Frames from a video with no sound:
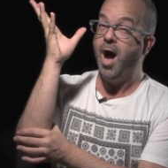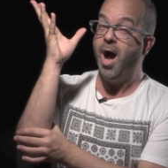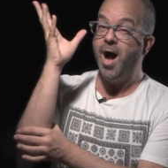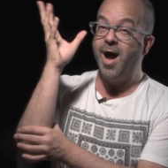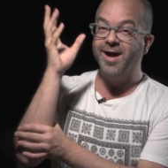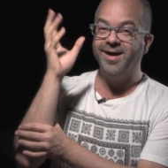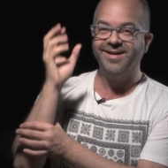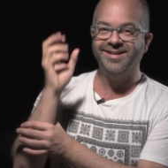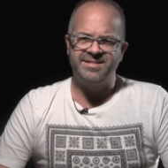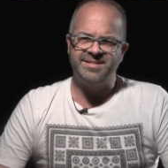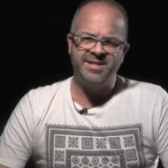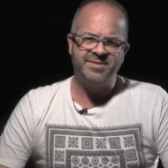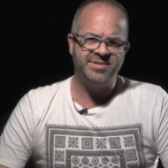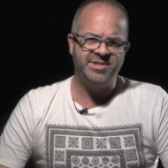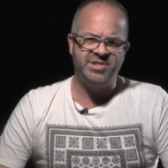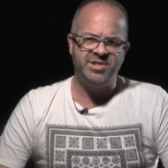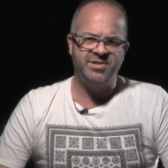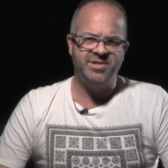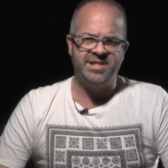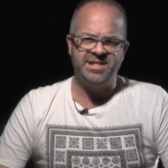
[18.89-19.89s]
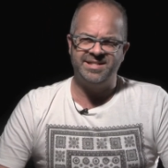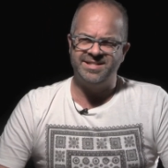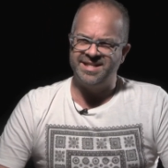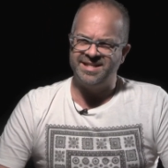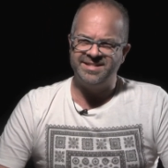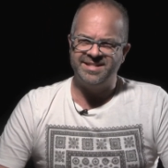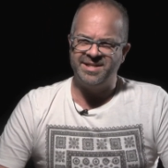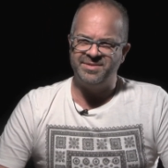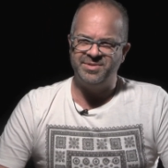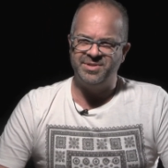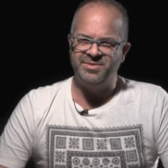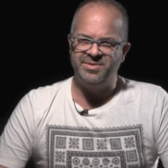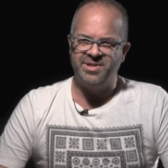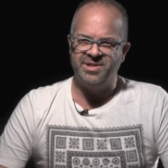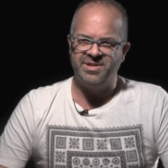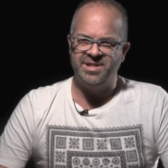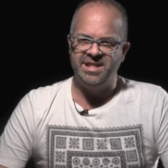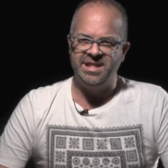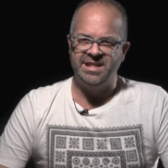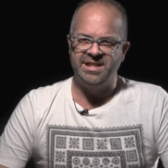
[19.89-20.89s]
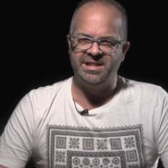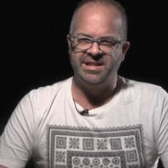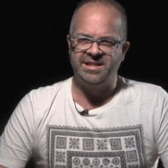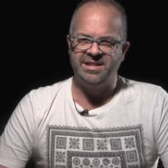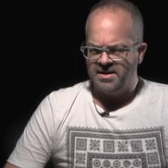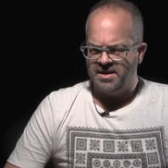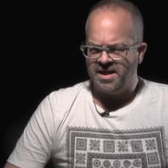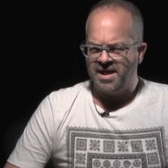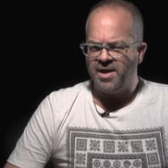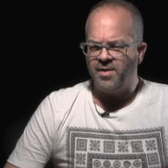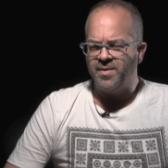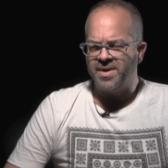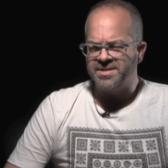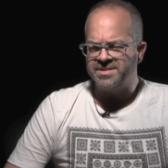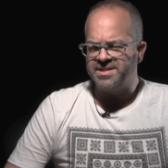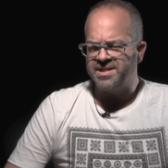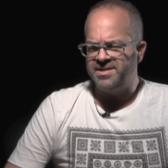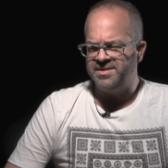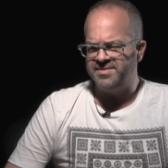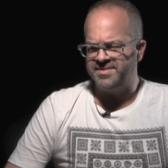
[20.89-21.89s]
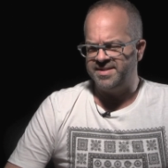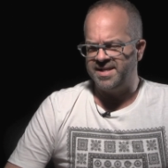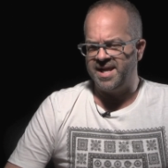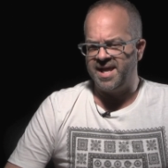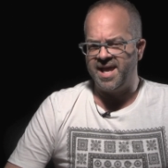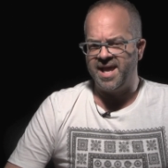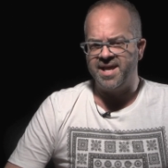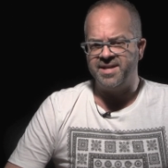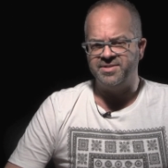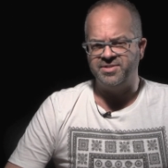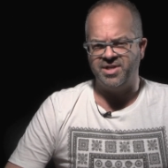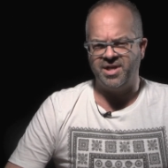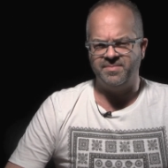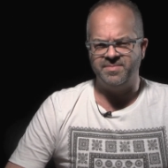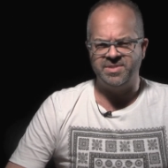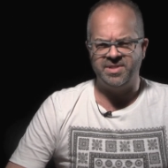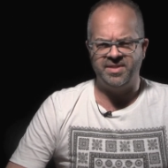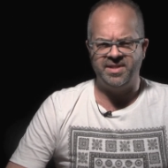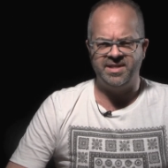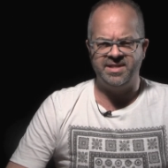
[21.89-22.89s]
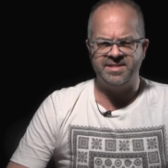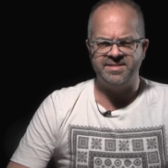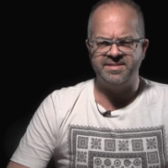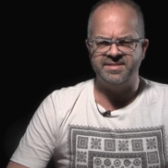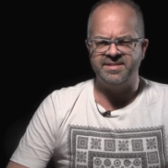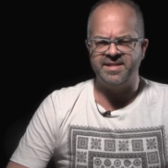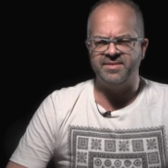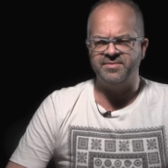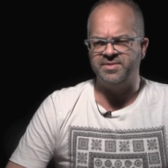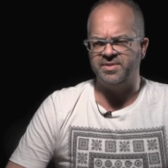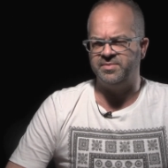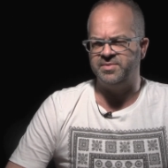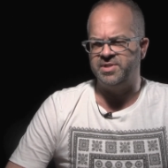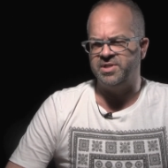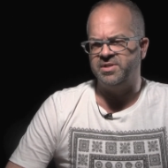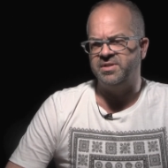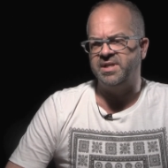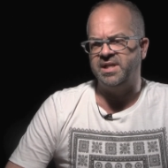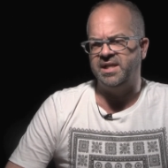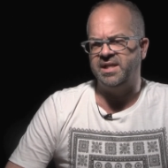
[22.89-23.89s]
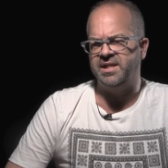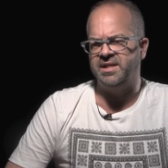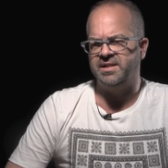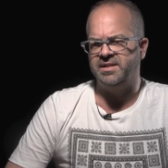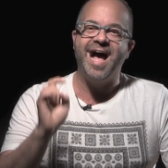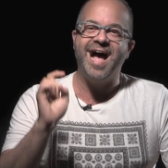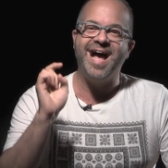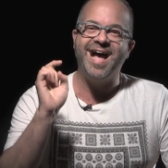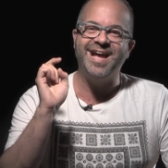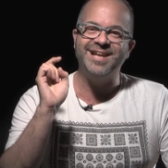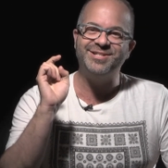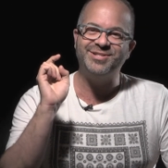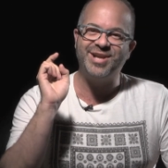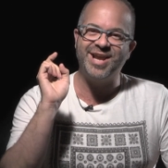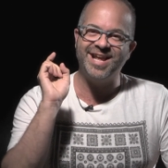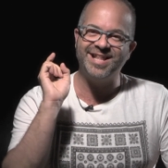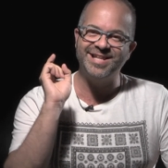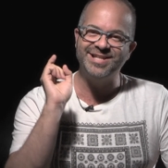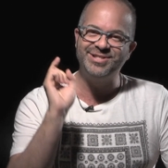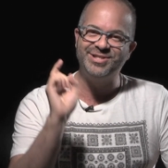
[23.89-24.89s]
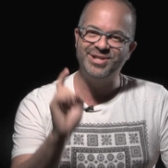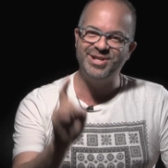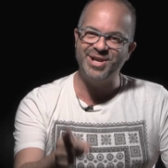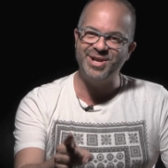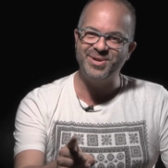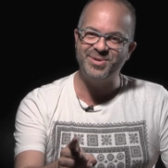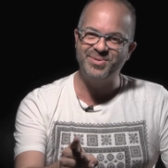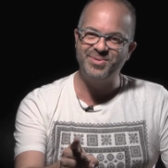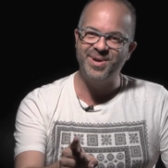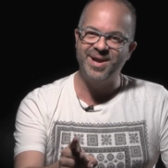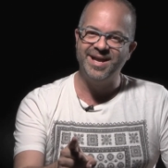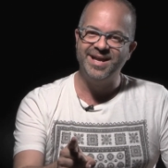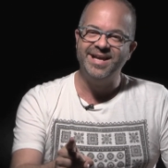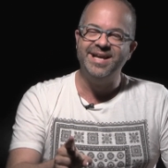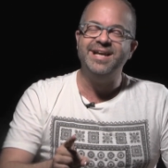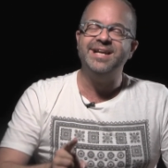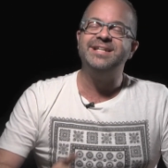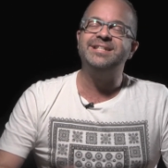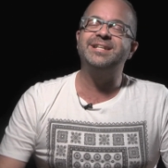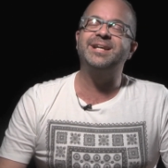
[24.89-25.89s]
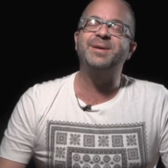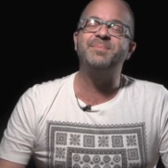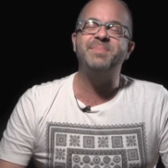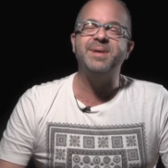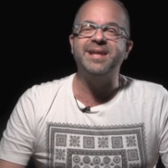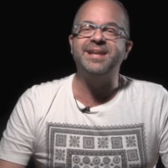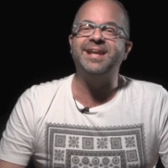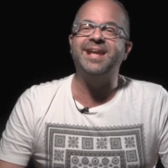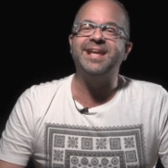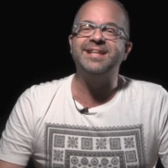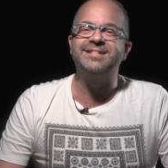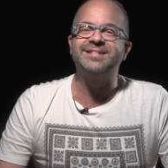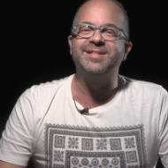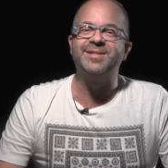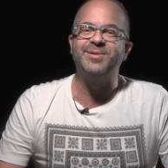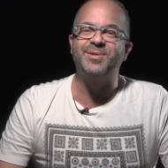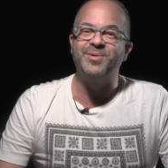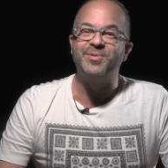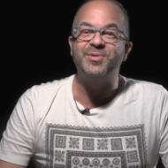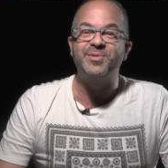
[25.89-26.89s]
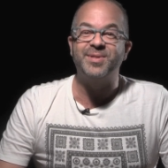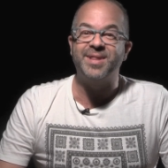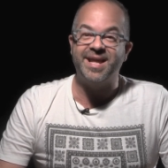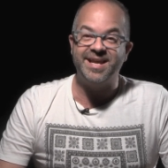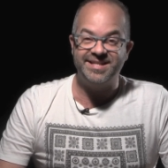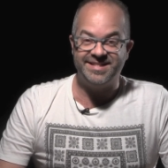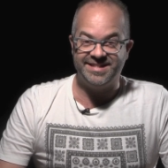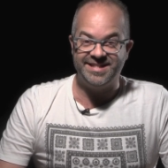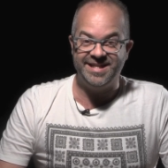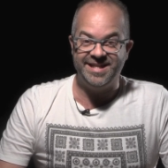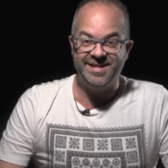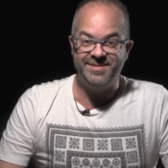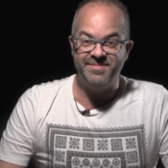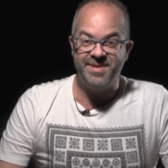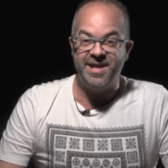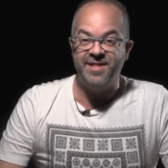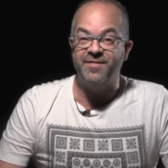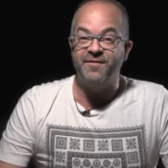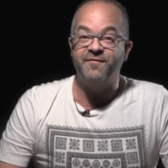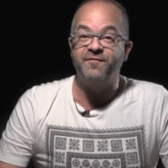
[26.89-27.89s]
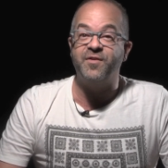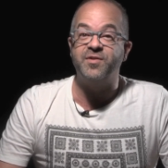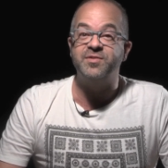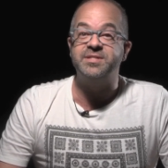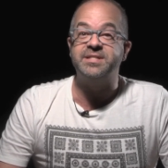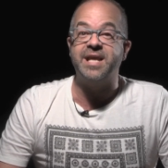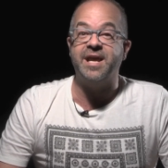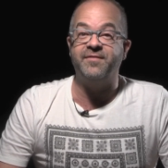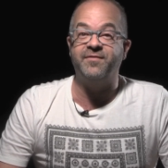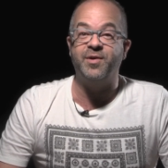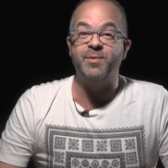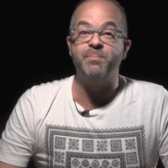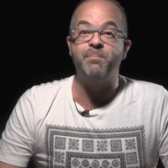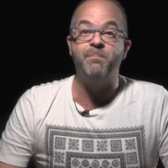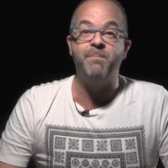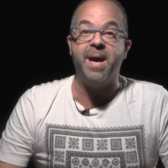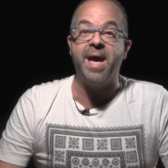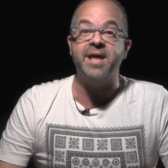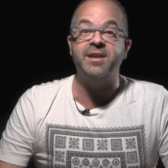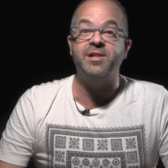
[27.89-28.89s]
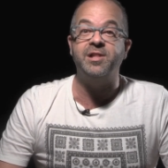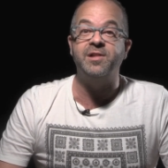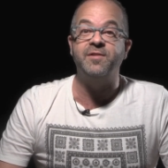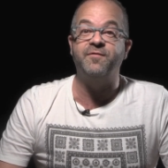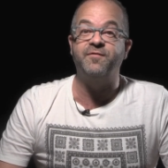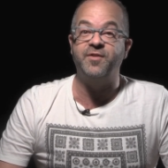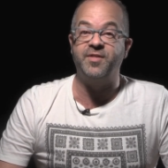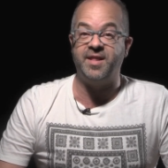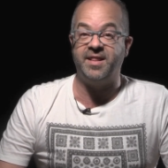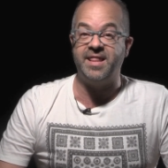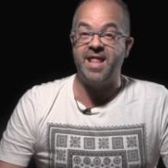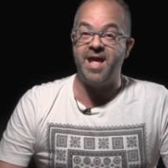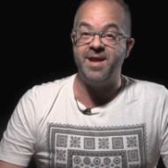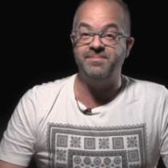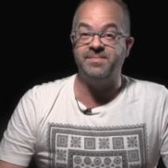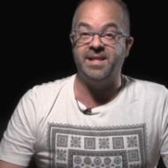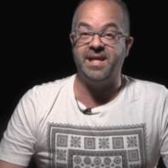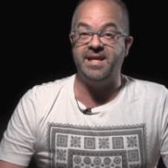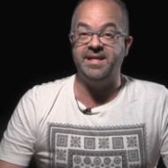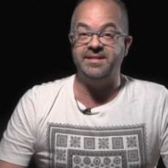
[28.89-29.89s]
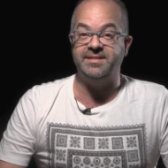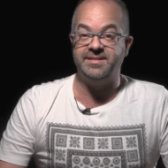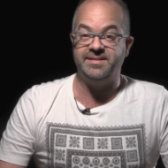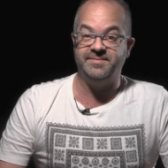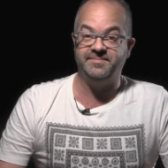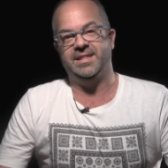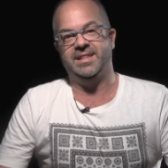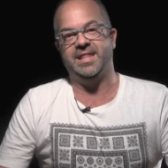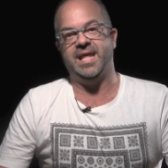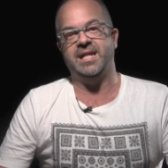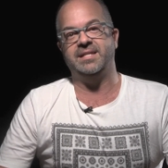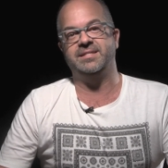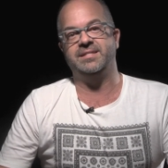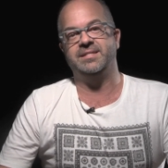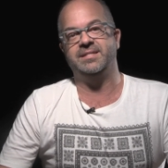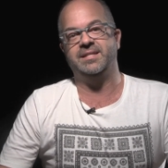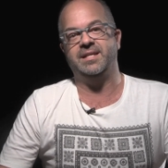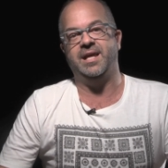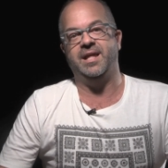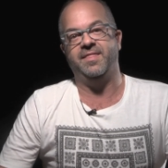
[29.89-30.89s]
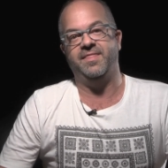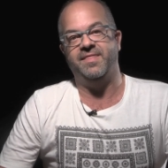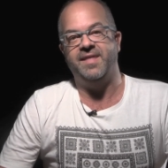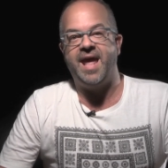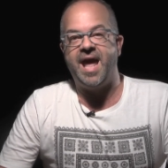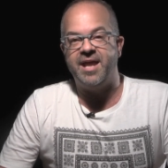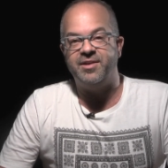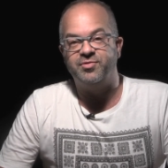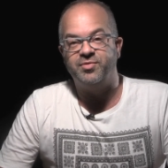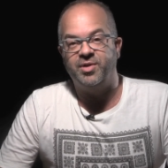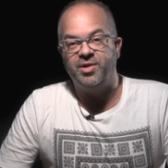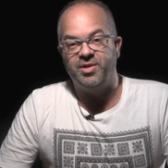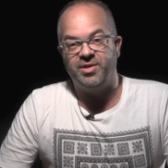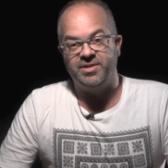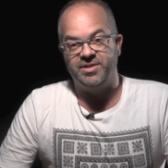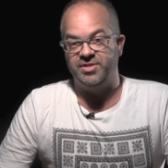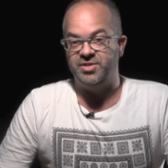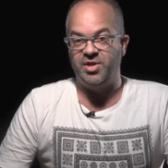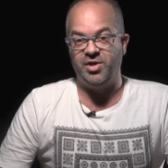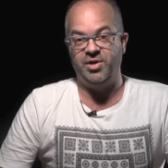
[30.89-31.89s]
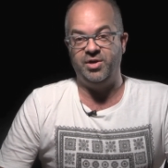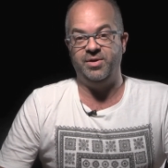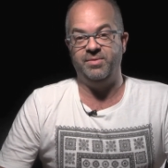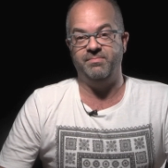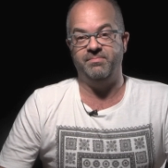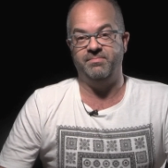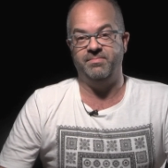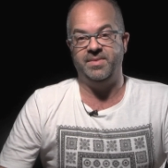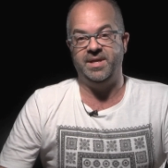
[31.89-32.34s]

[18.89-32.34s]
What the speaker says: Maybe that sounds dirty. Does that sound too dirty? How else can you say hand job so that it doesn't sound so dirty? I challenge you to compete against the Northern Light team in the first ever Battle for the Limelight. That's a theatrical term.